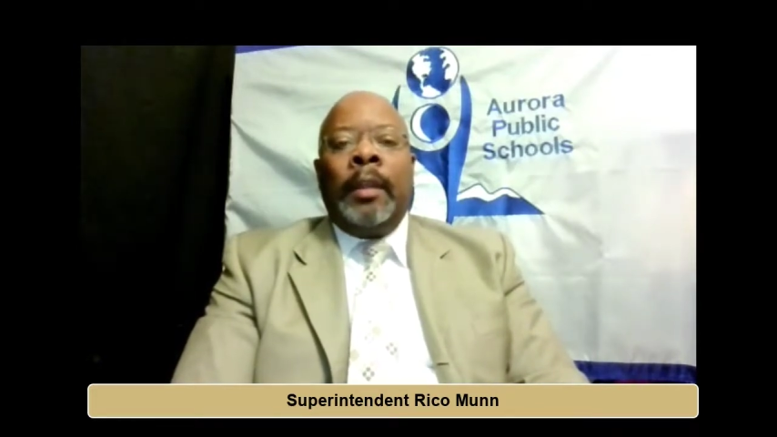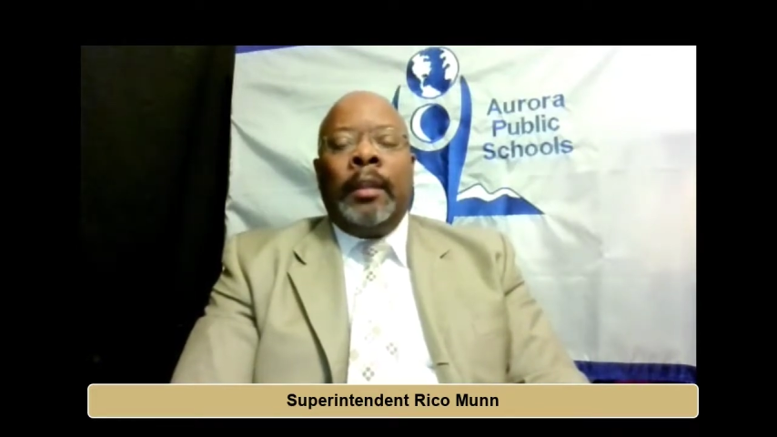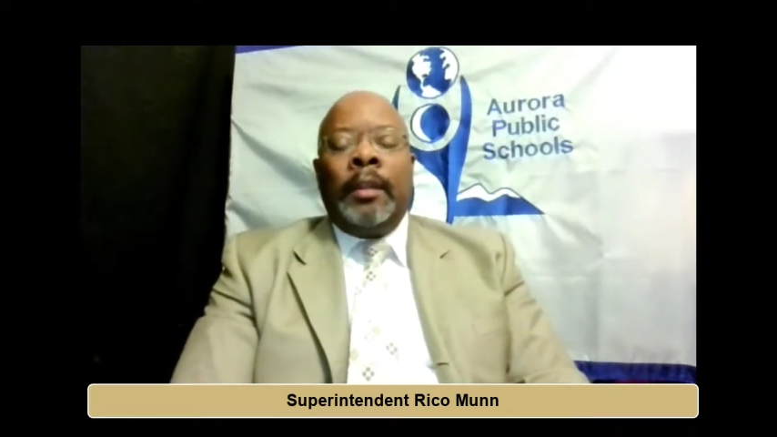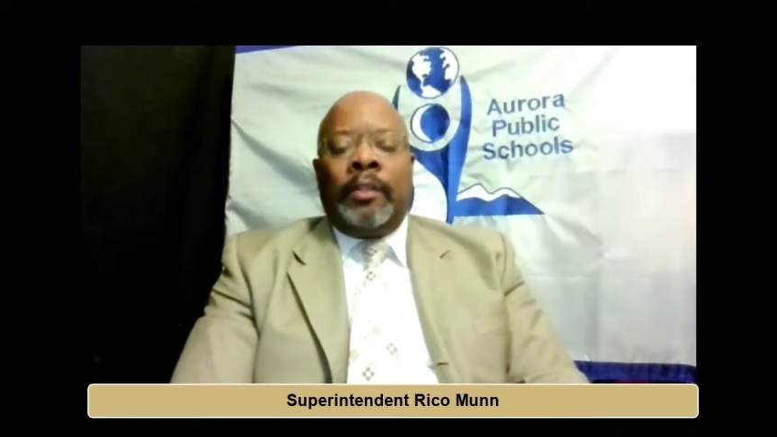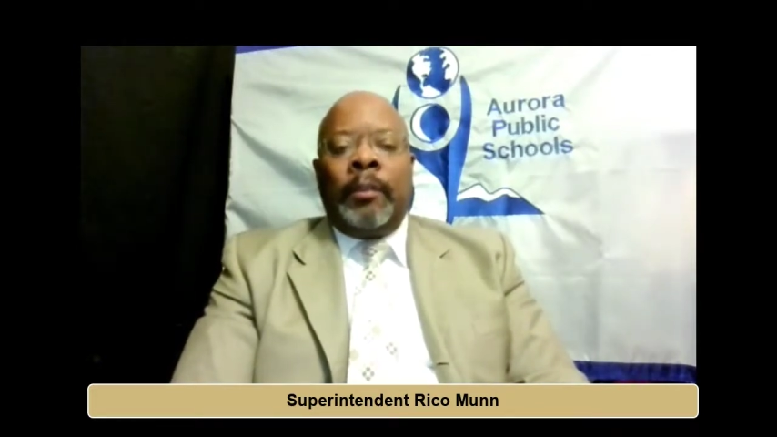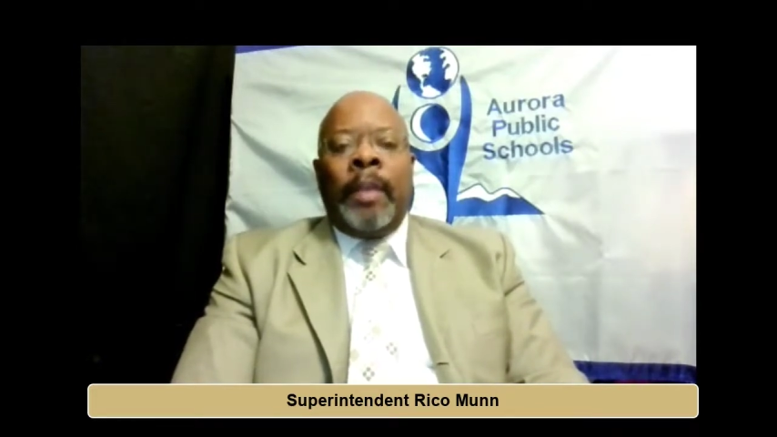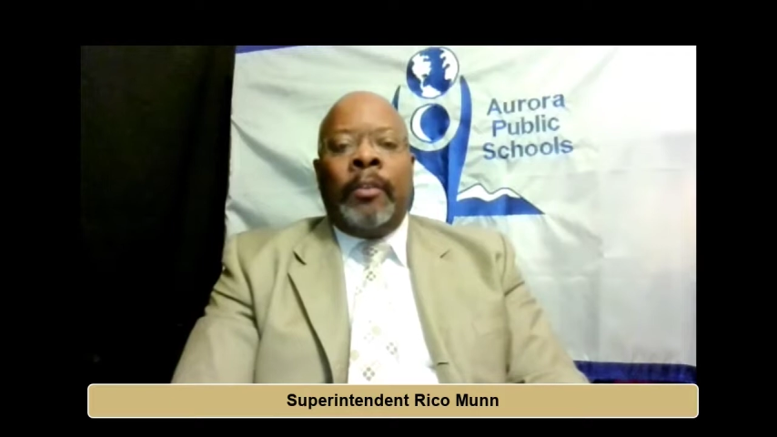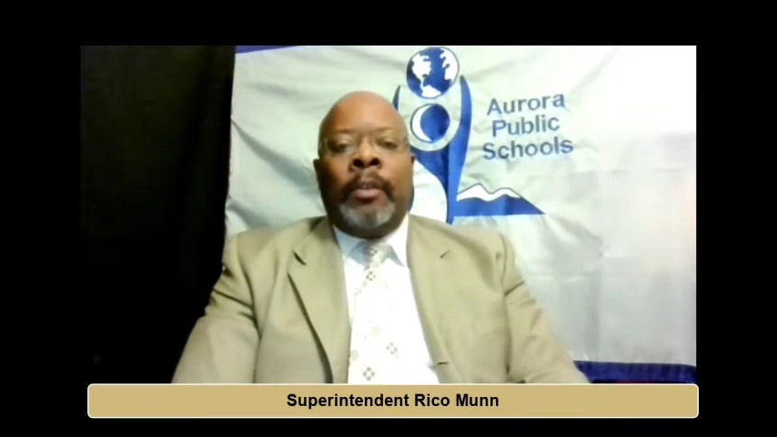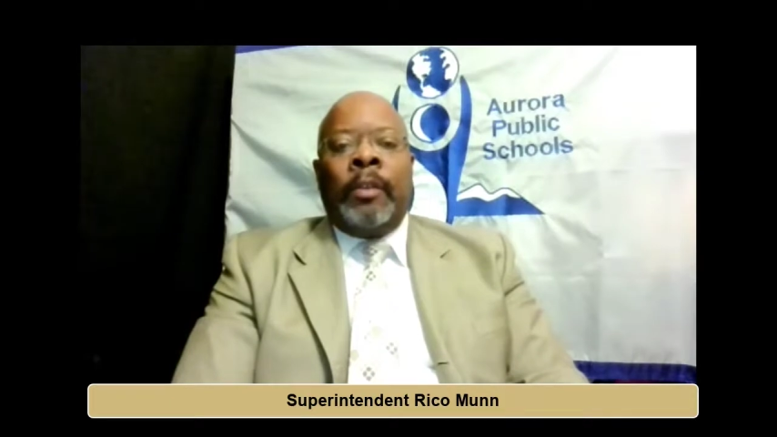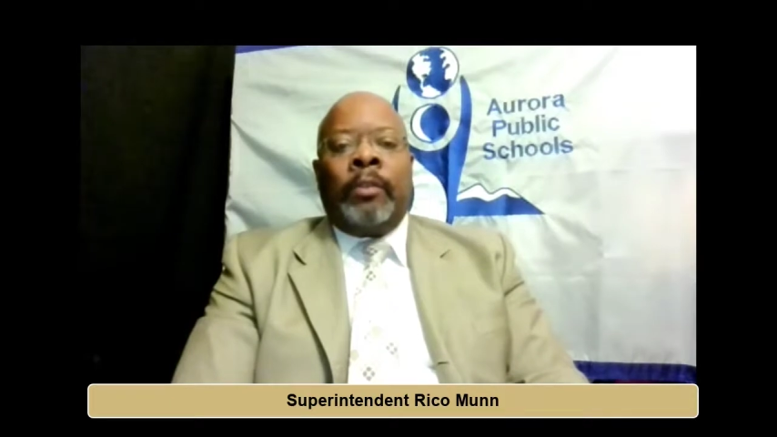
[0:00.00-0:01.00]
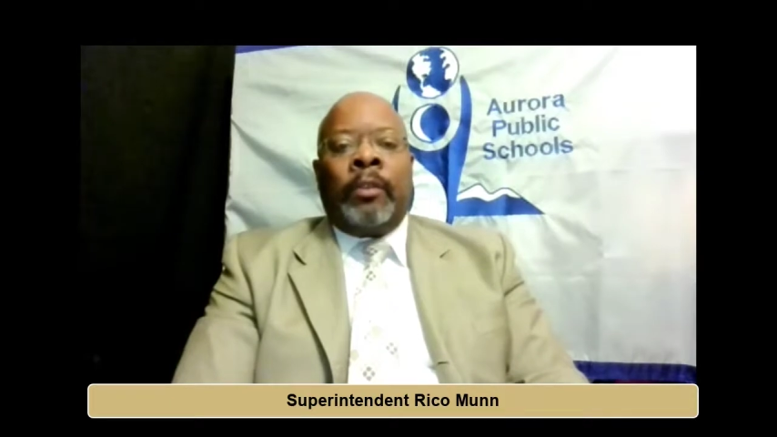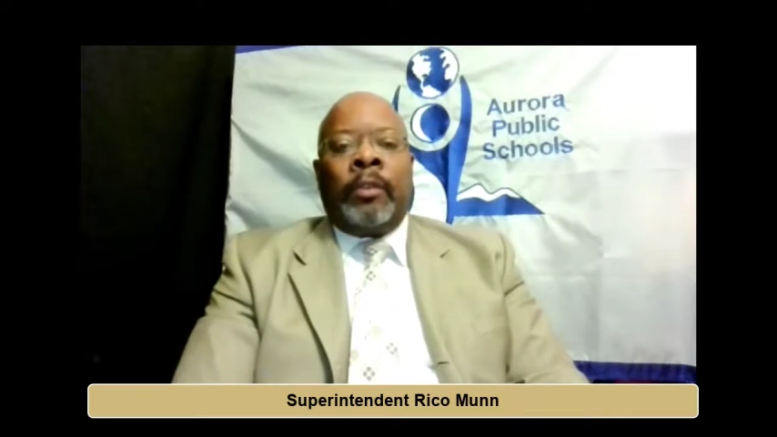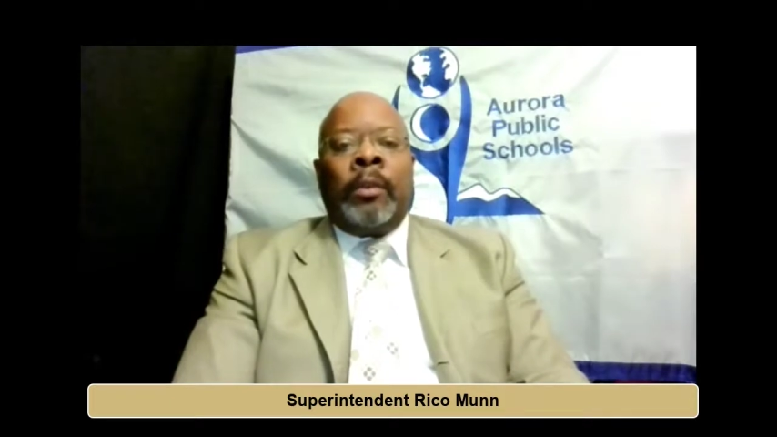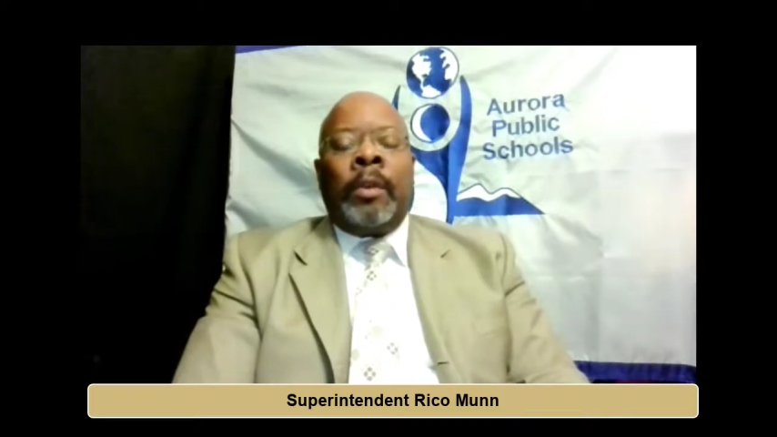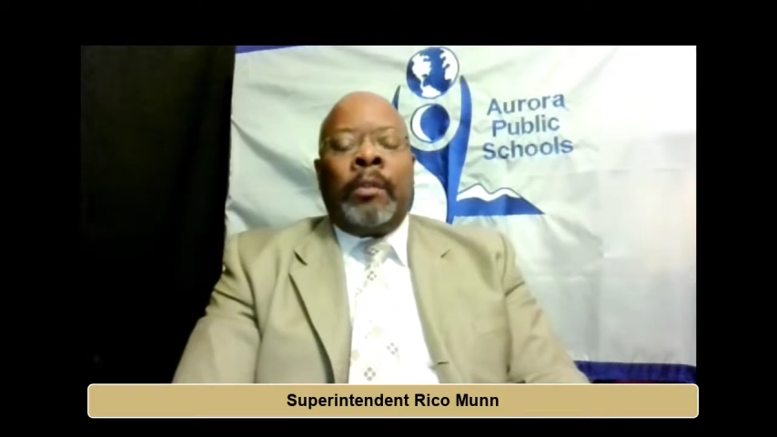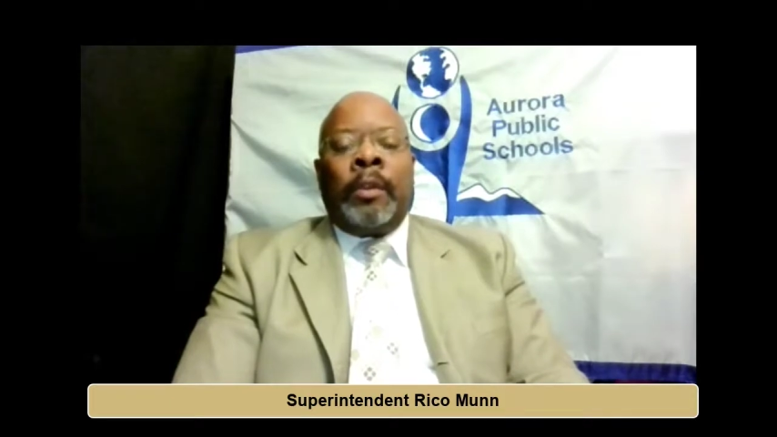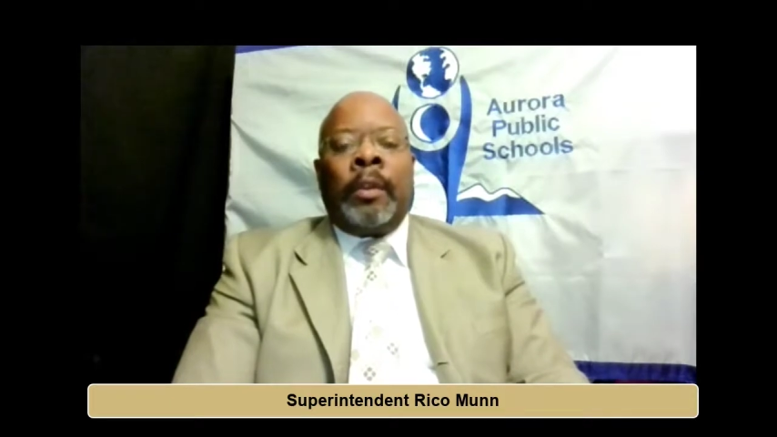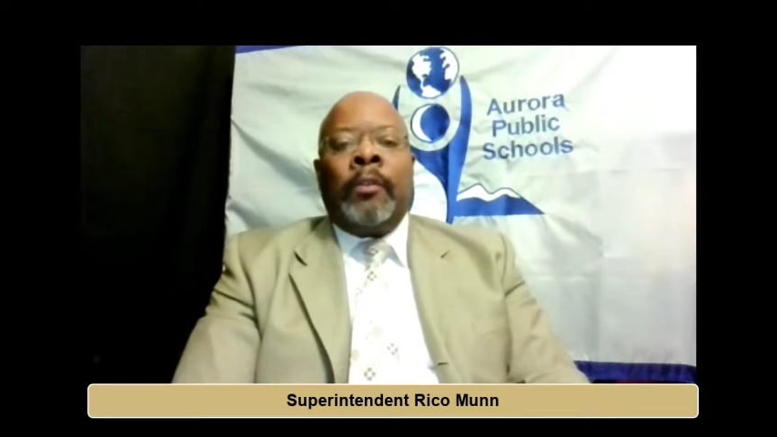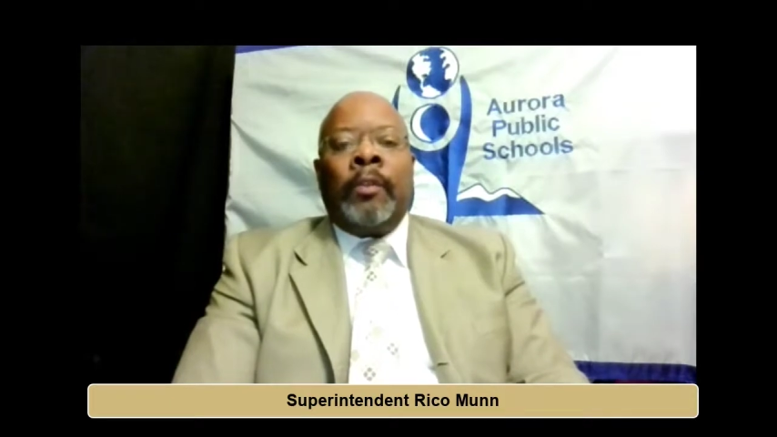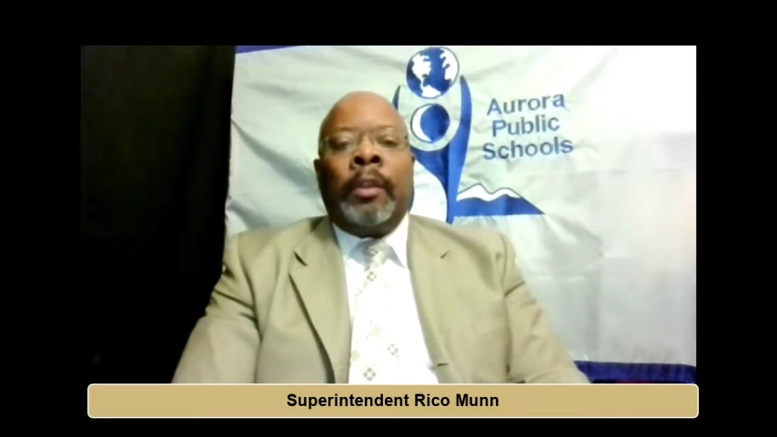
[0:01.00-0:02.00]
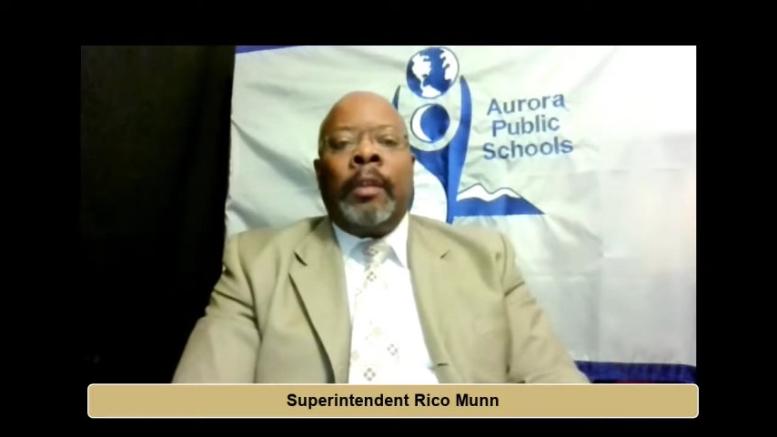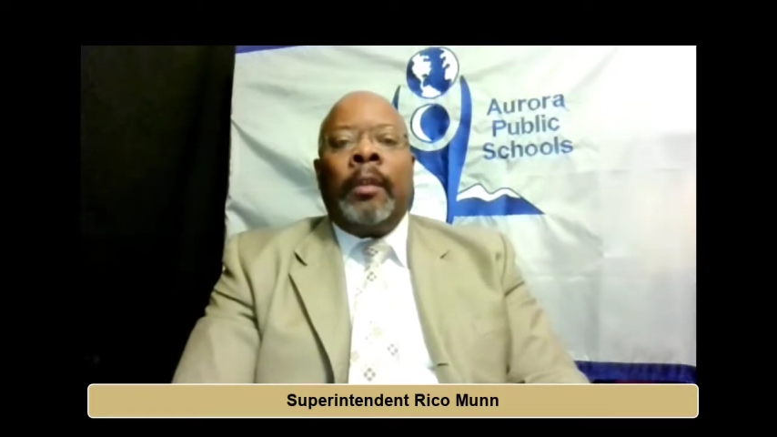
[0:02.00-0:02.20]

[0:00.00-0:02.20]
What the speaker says: in at least the major districts across the country.